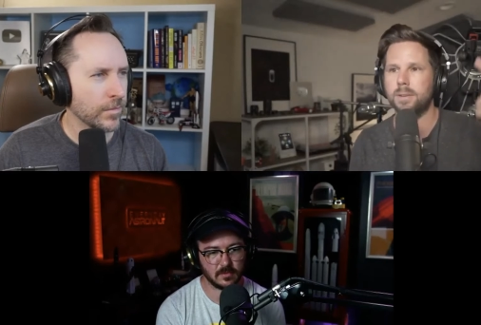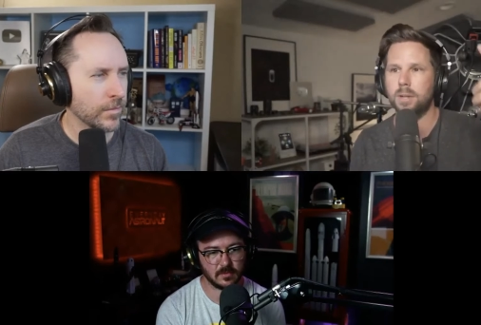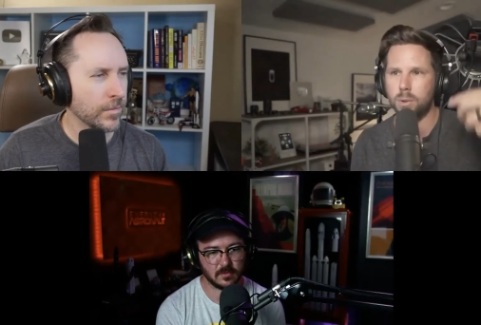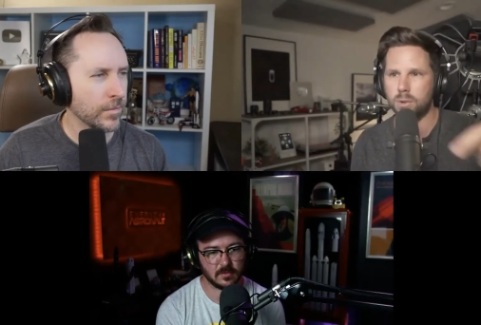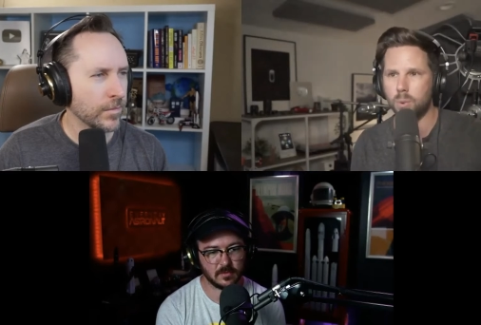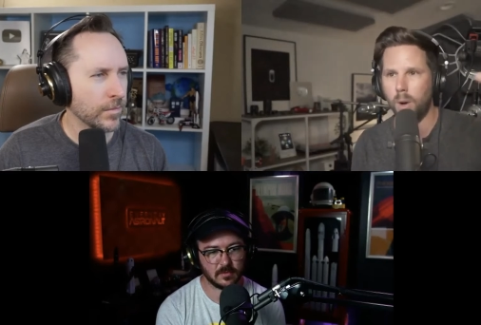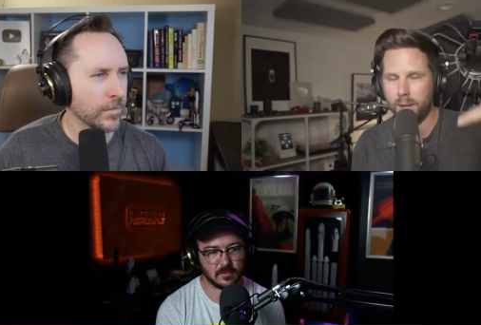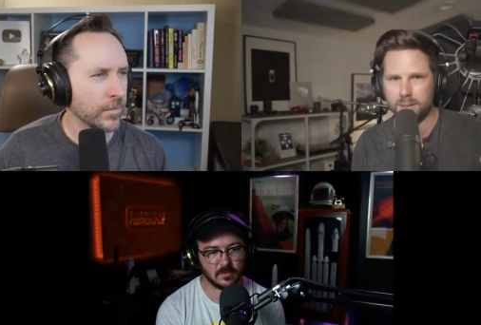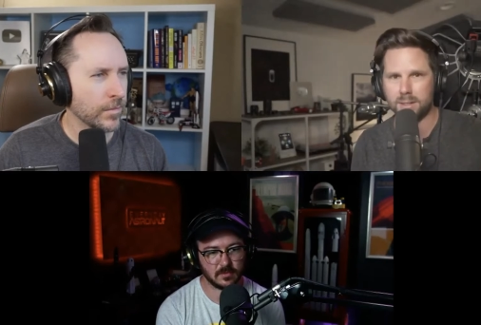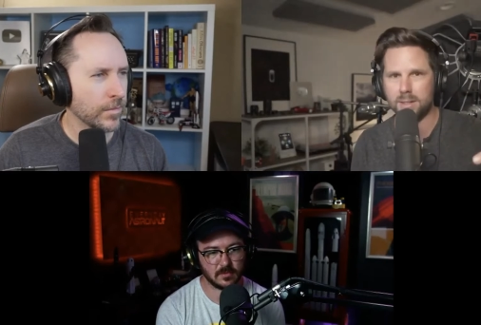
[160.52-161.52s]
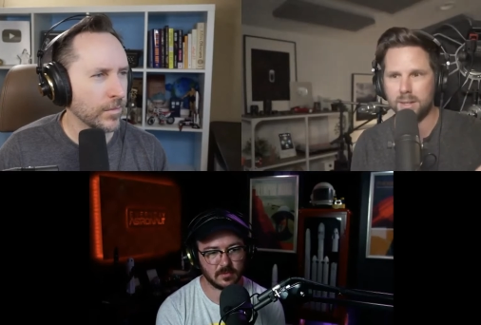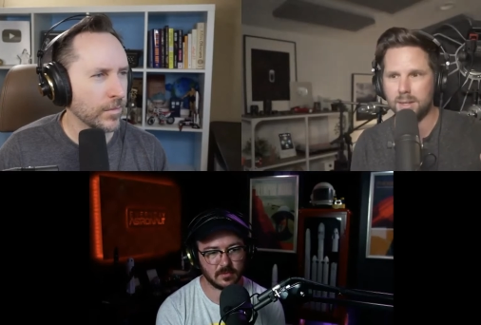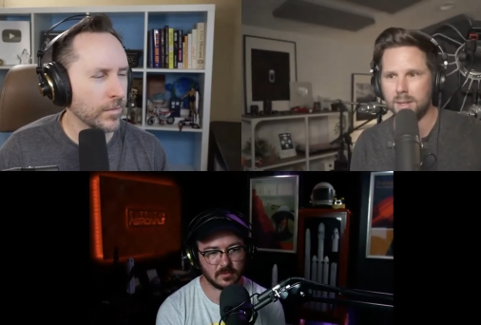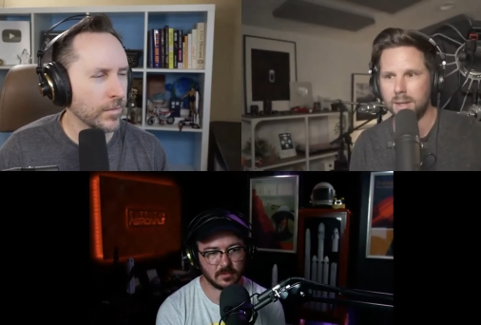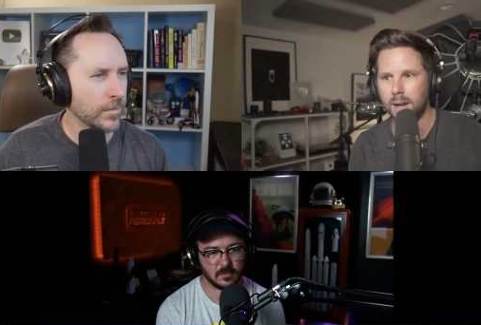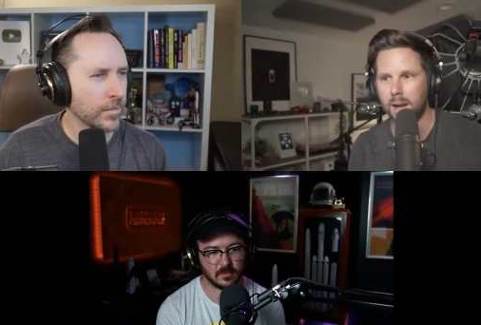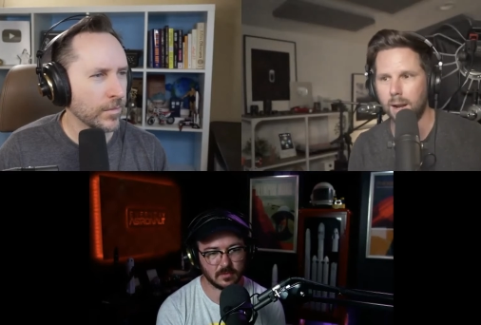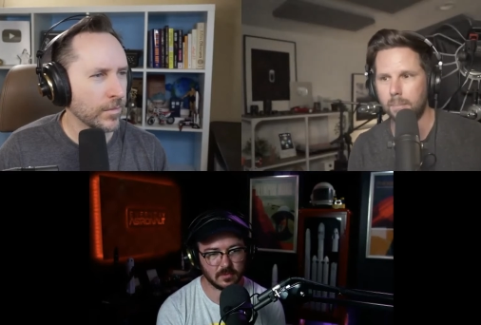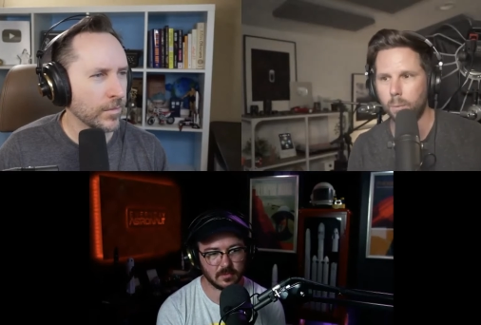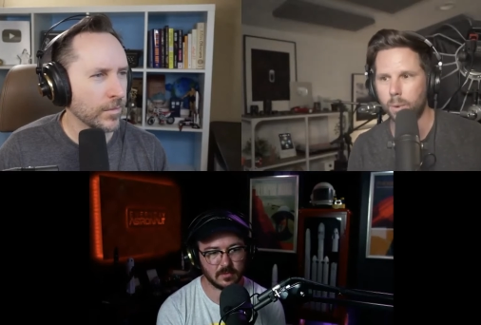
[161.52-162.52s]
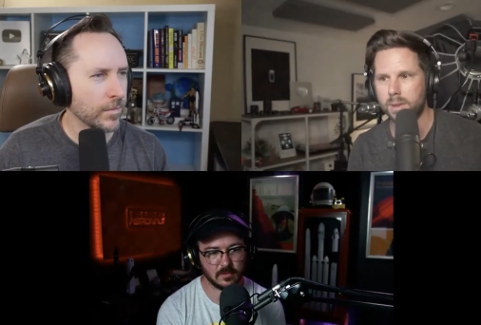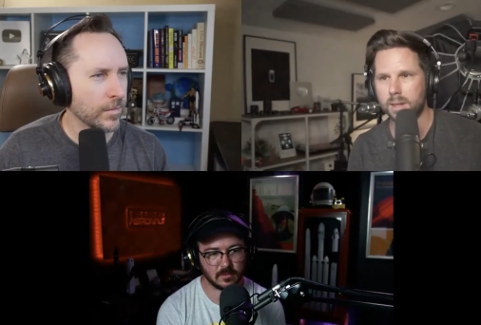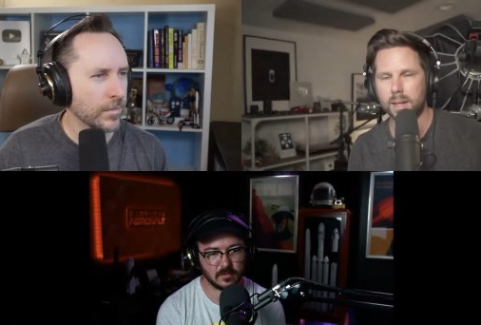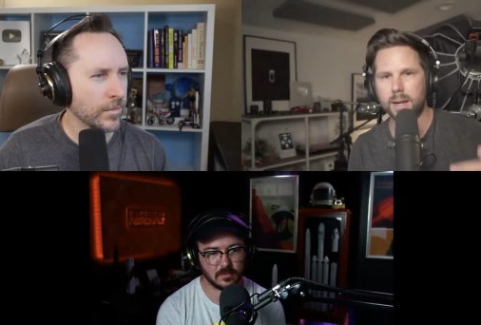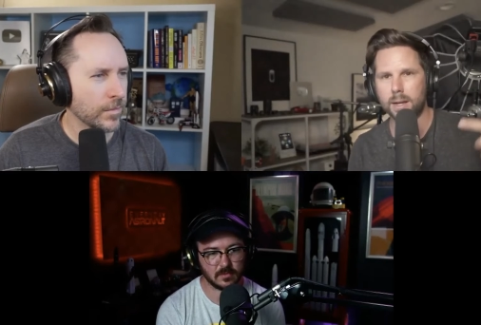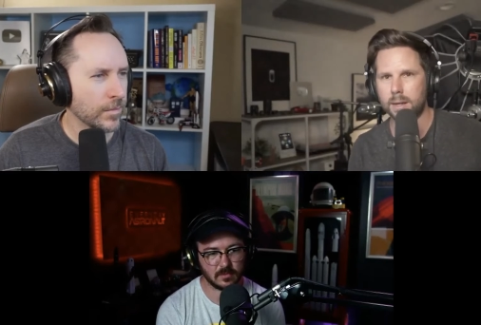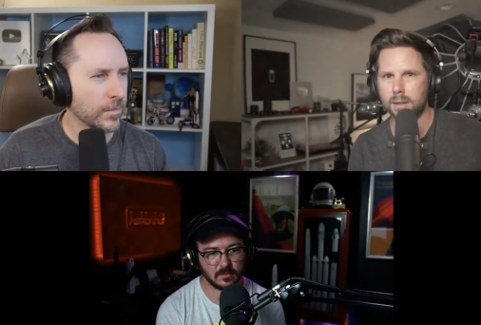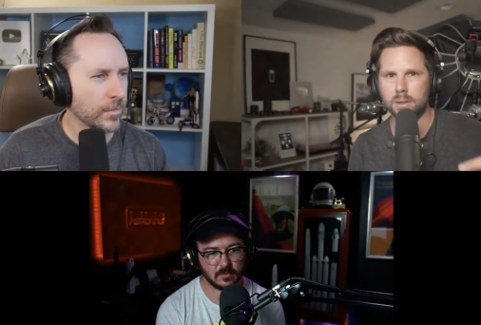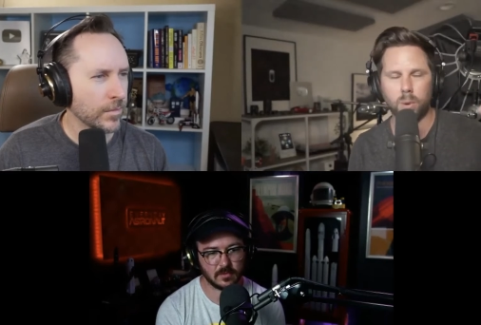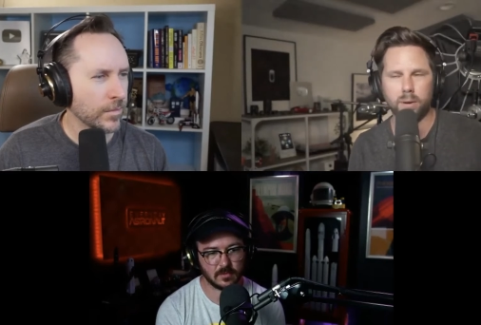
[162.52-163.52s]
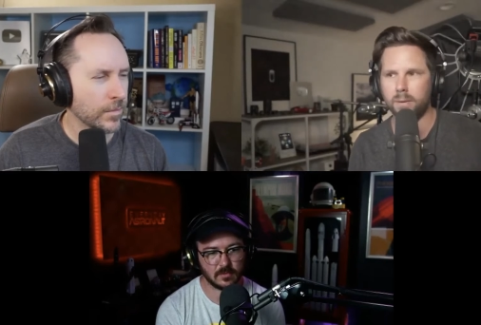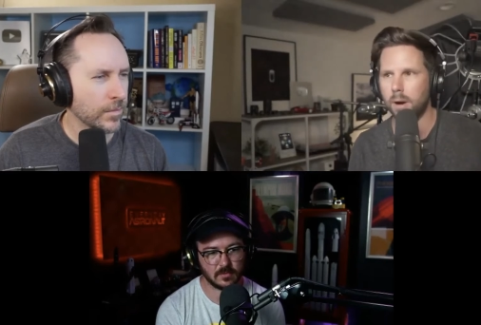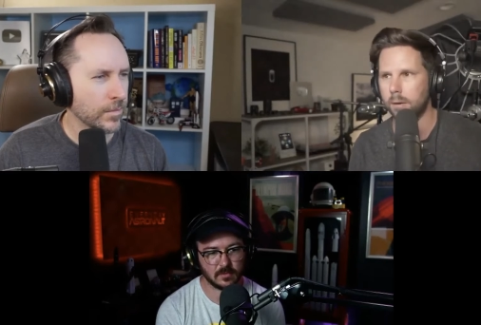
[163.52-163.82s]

Speaker 1: to do it twice mm-hmm. um, within like a 24